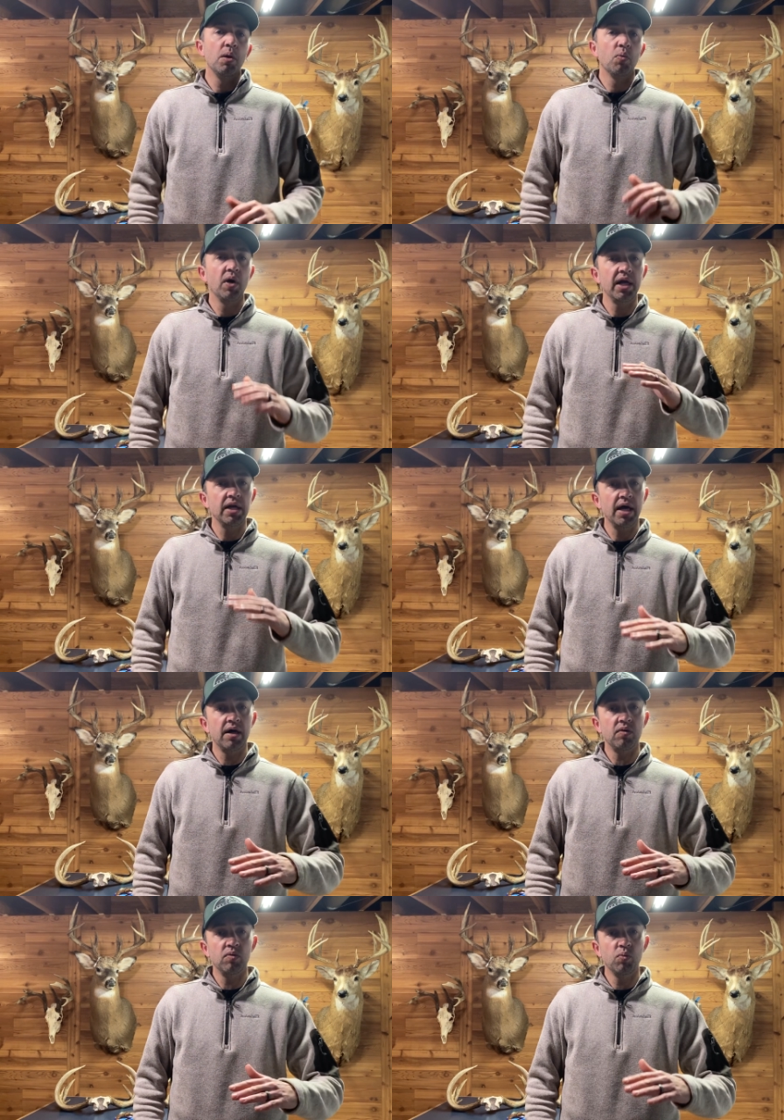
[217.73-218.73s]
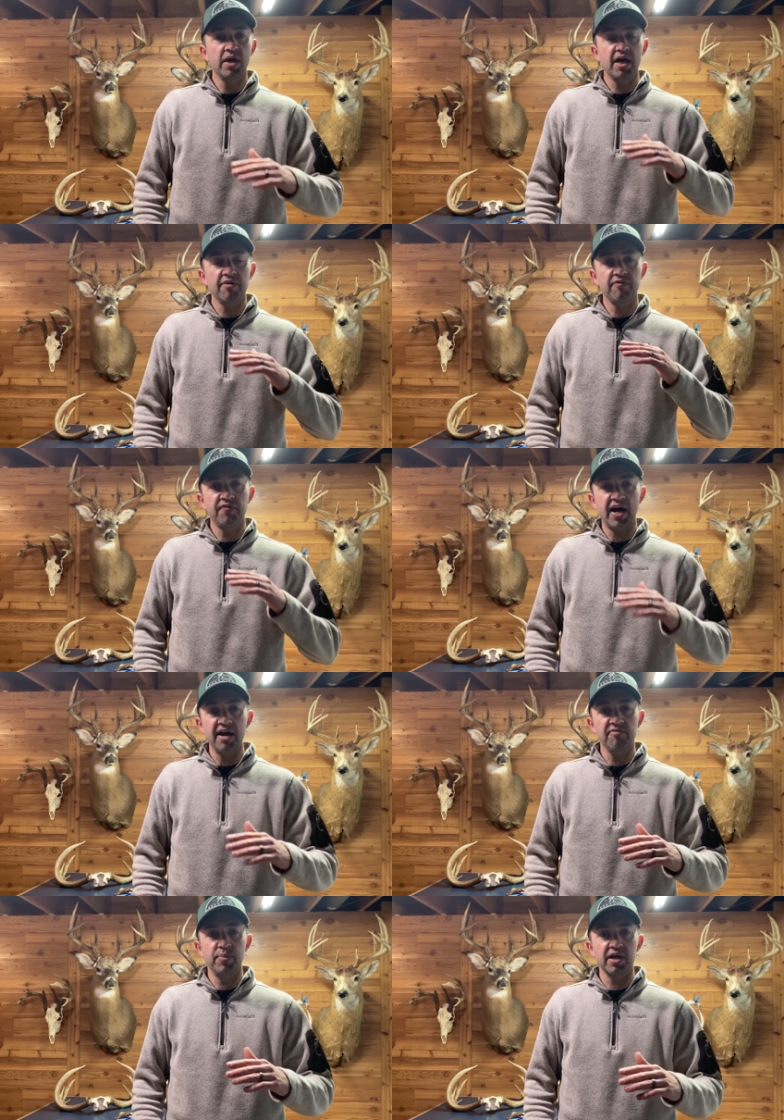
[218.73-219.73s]
Right now, we have
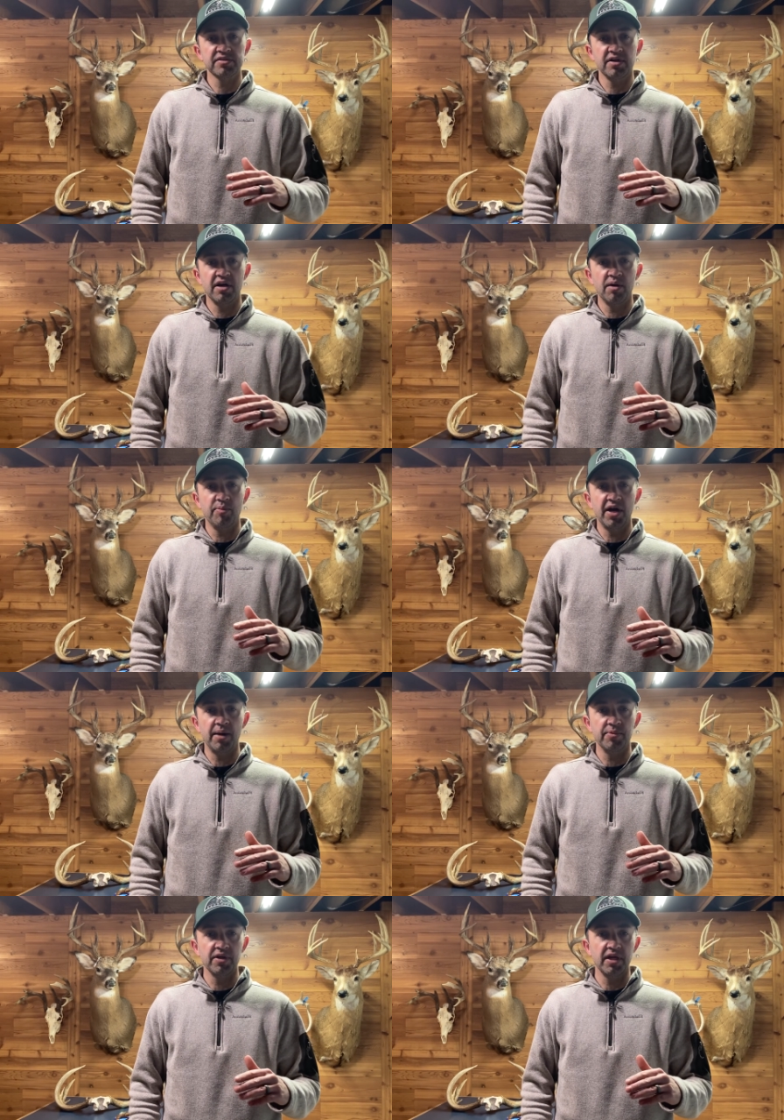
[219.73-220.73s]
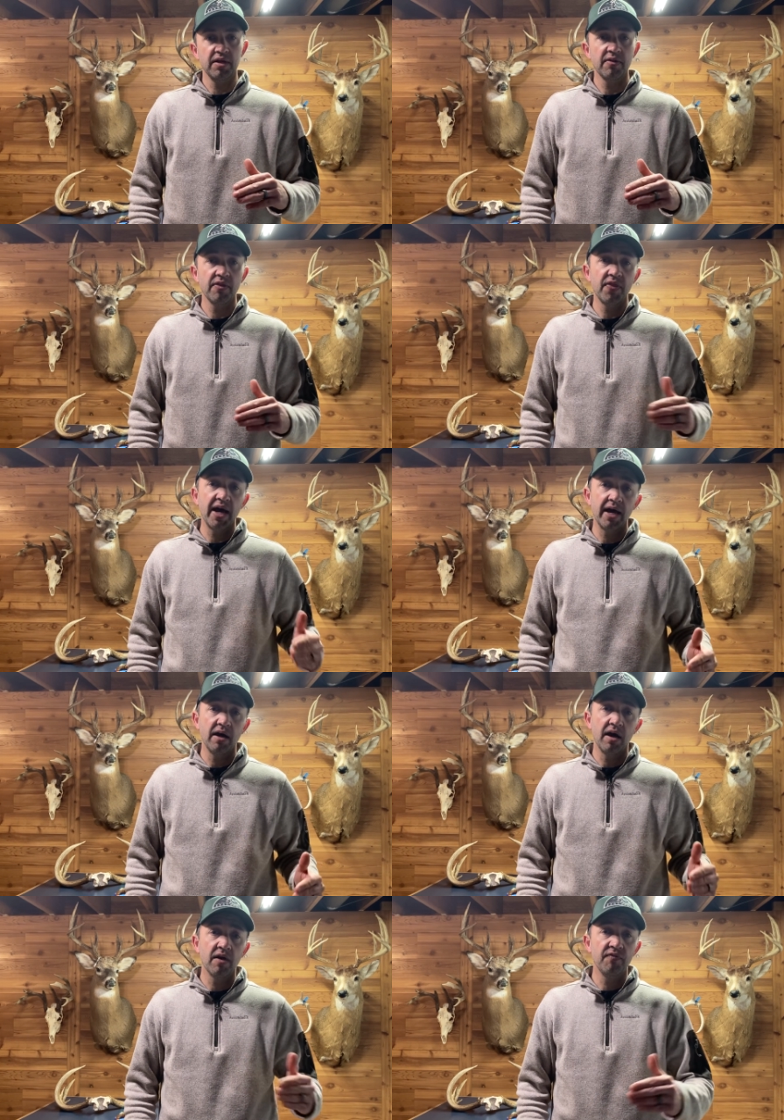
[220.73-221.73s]
5 bucks on our property
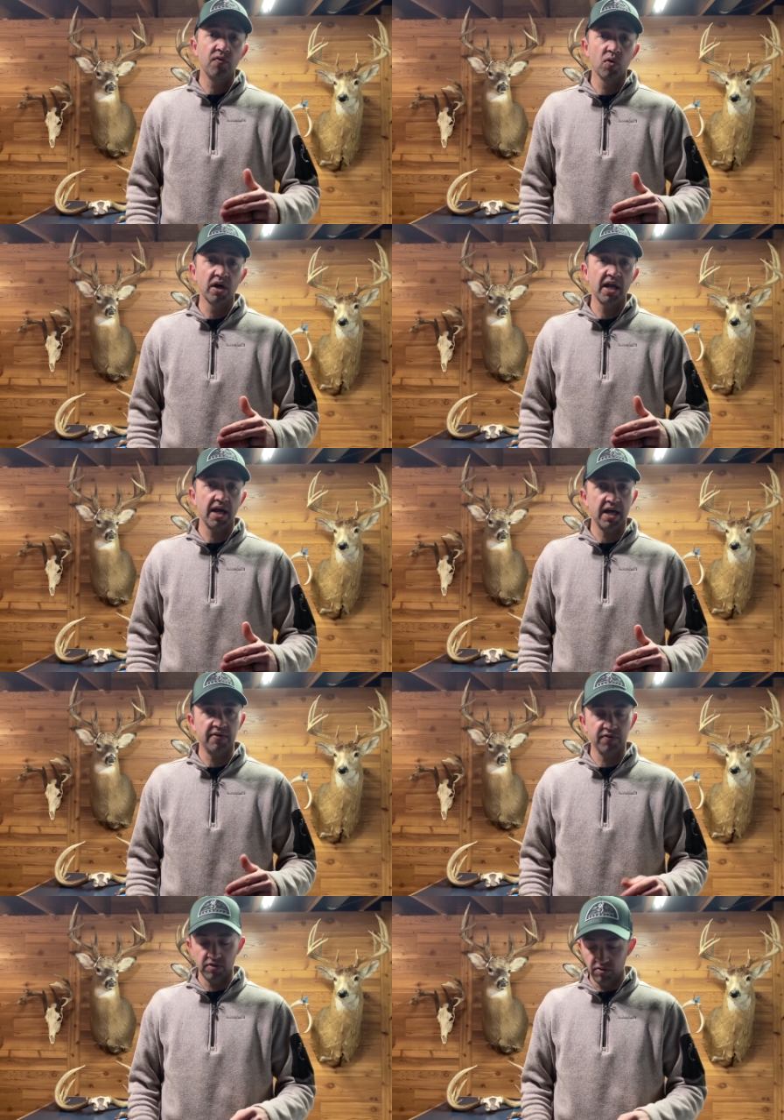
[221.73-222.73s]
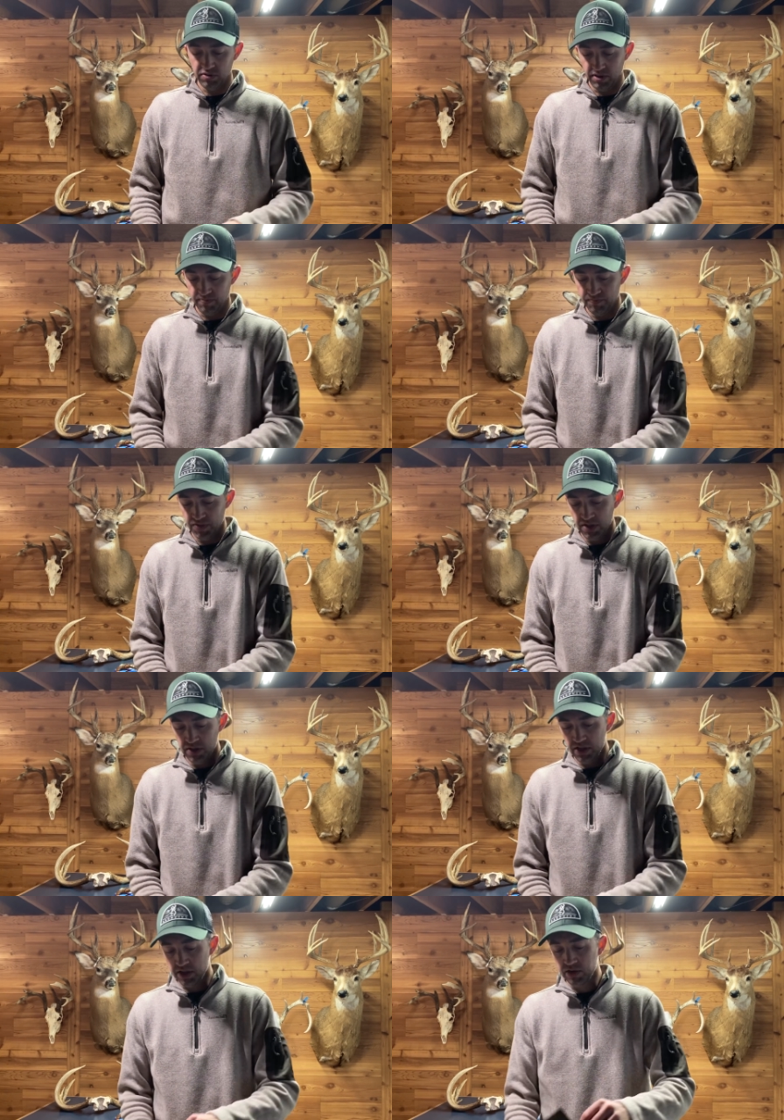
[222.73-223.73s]
that are 4.5 or older,
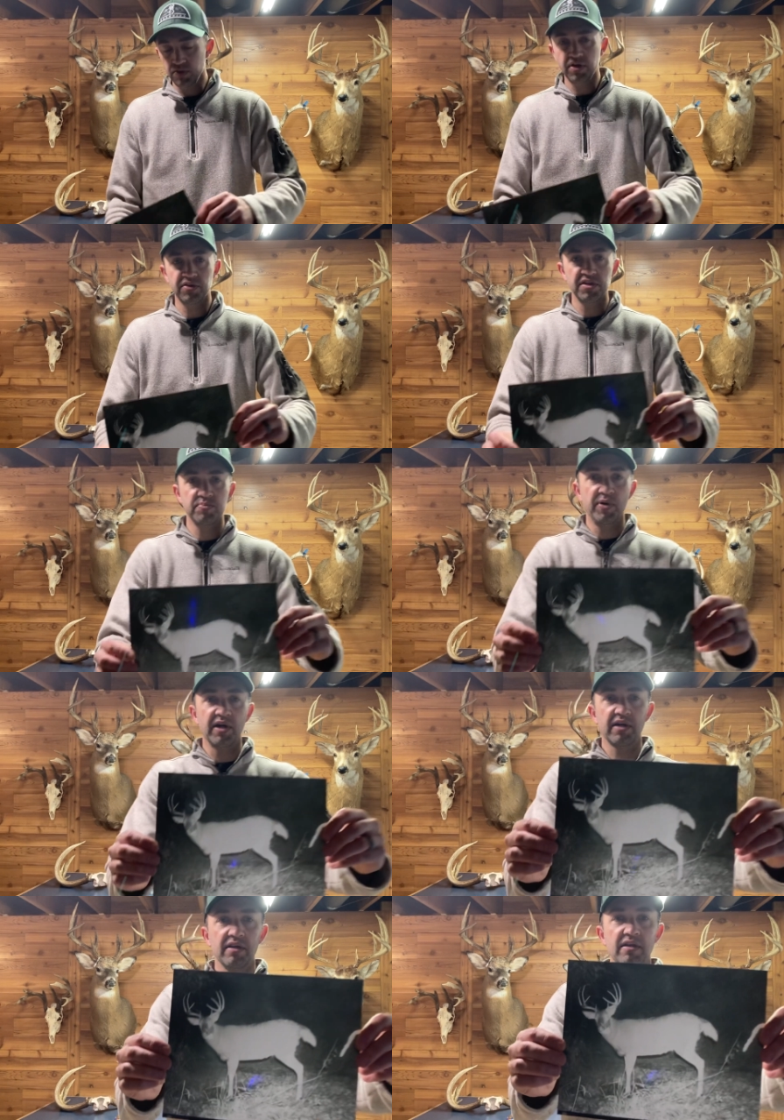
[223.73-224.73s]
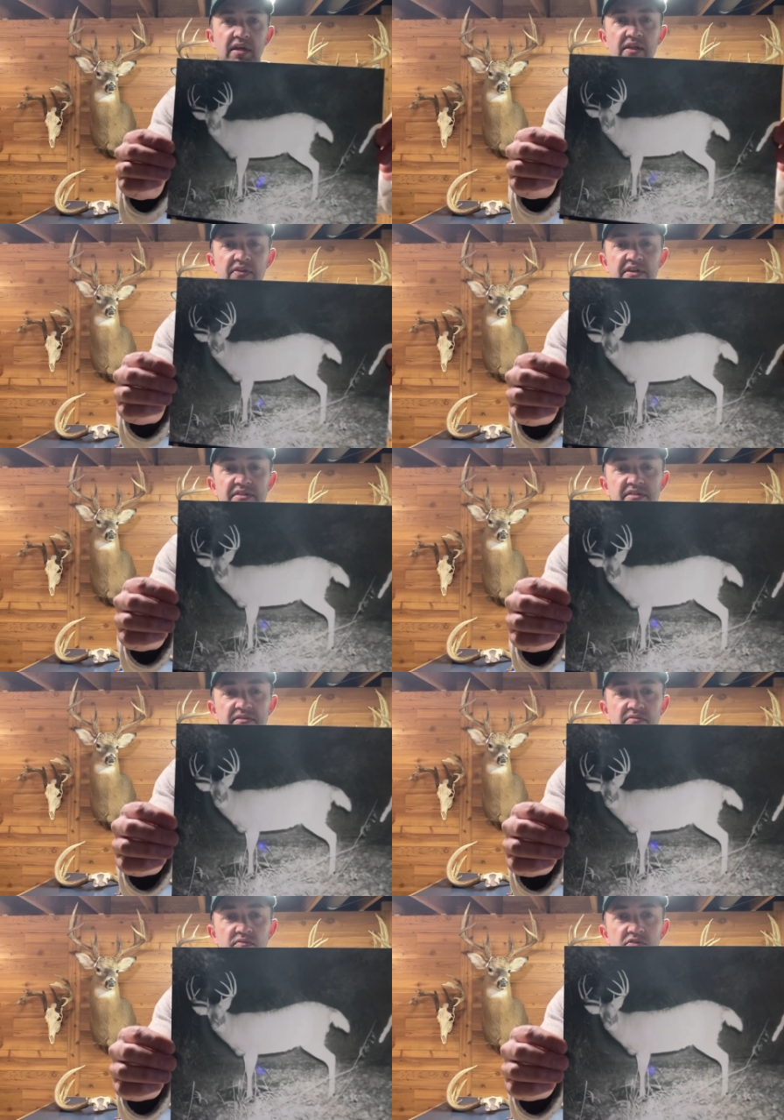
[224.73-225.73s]
including this buck. And
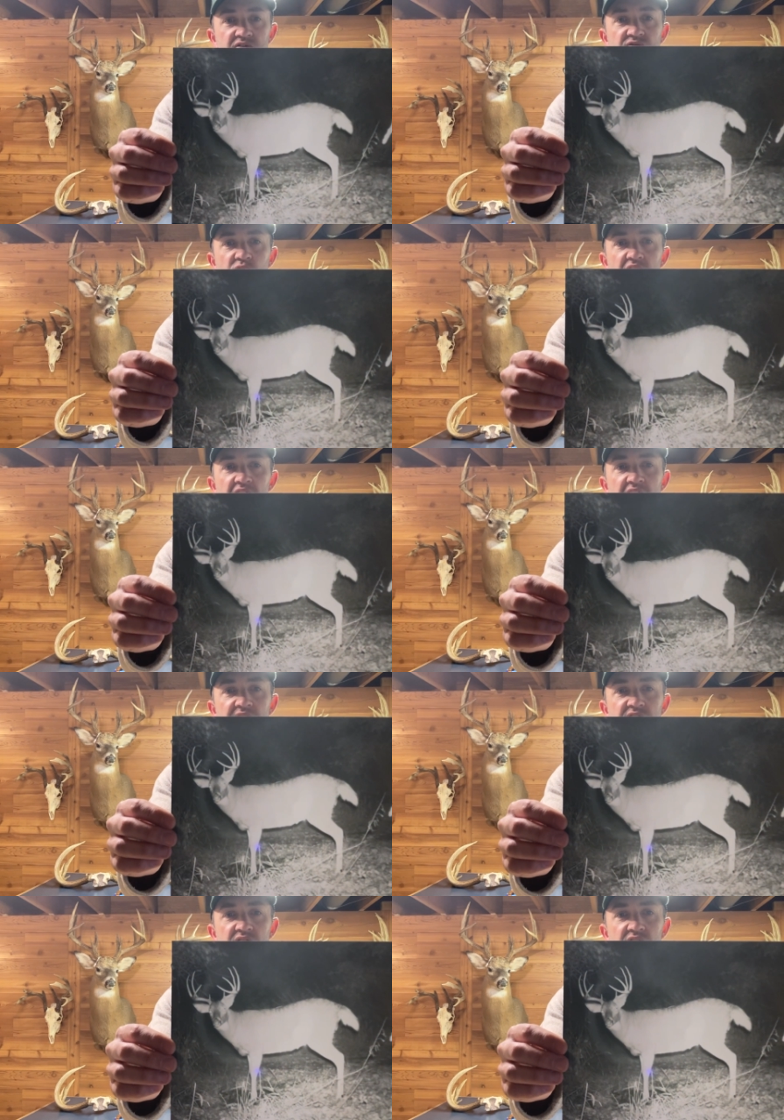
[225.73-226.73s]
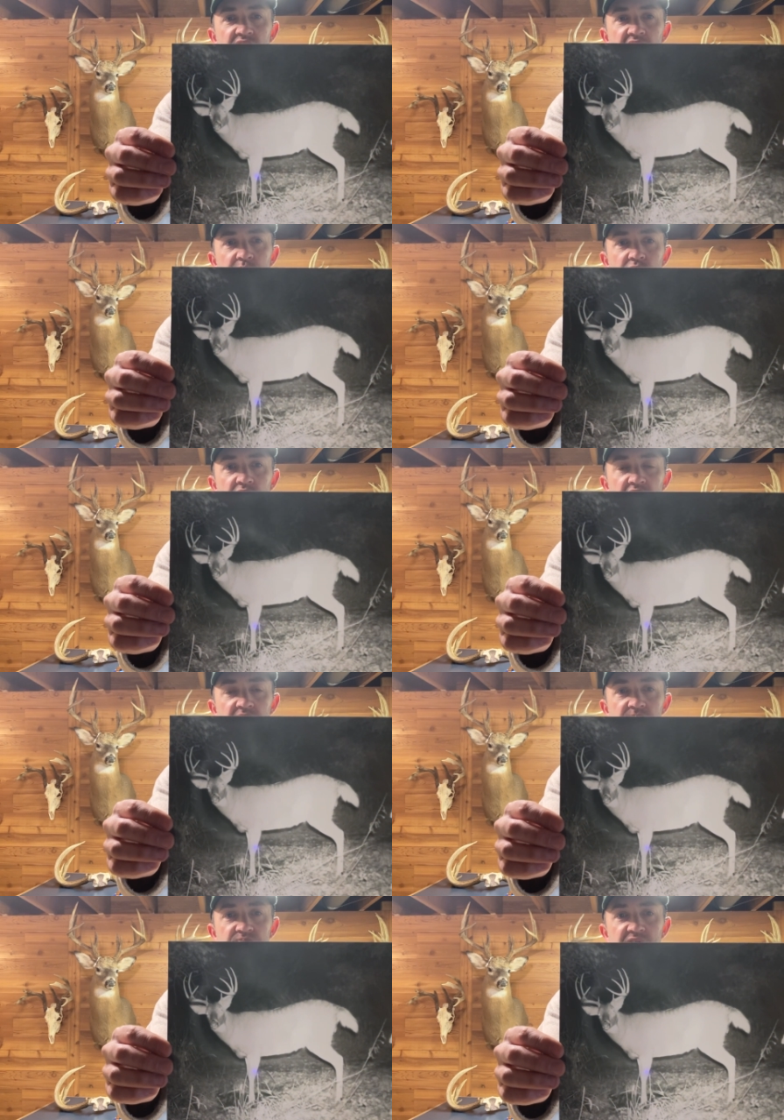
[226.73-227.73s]
this was a 4.5 year old 9
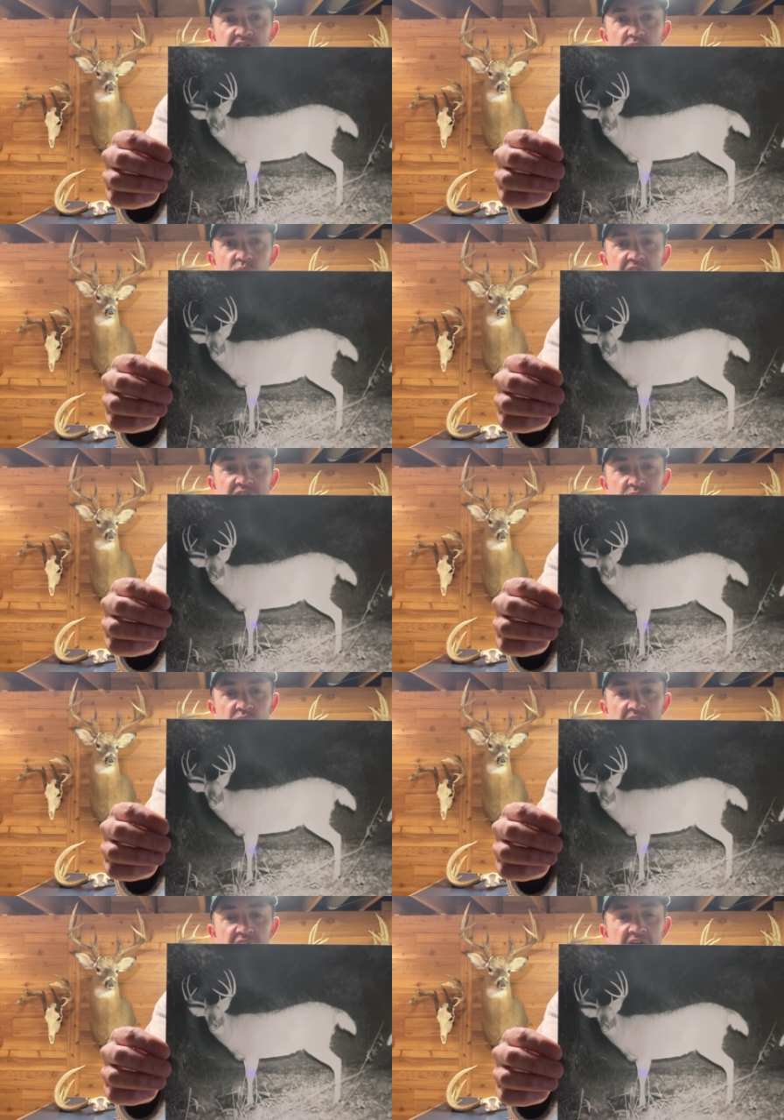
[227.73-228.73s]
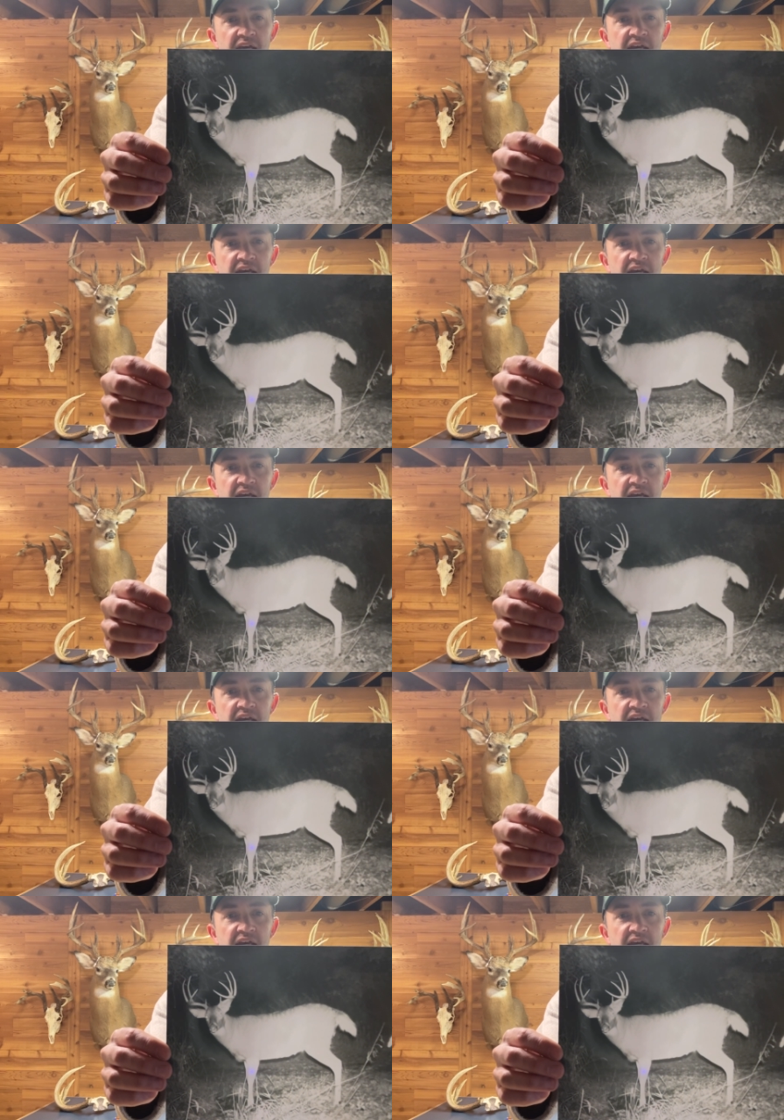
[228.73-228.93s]
pointer in 2020.